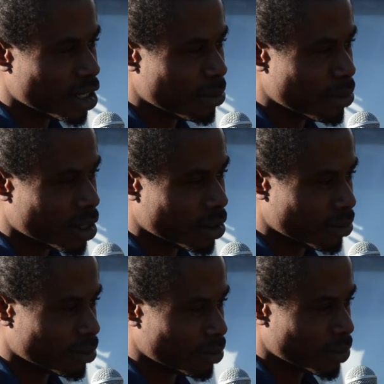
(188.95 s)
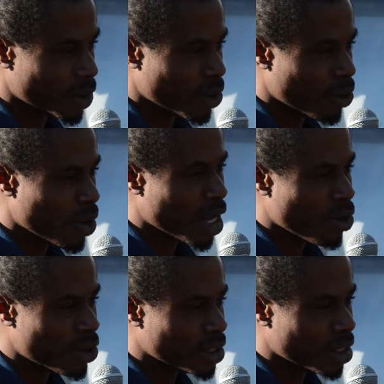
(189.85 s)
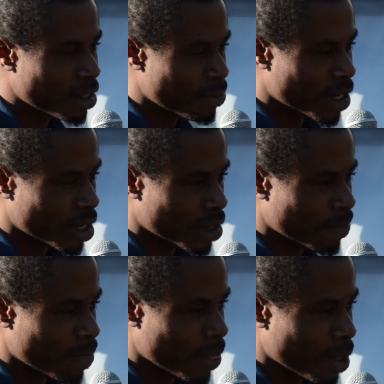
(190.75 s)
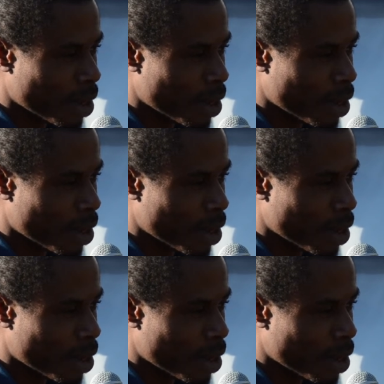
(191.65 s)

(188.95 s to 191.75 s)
in this place. I think the government said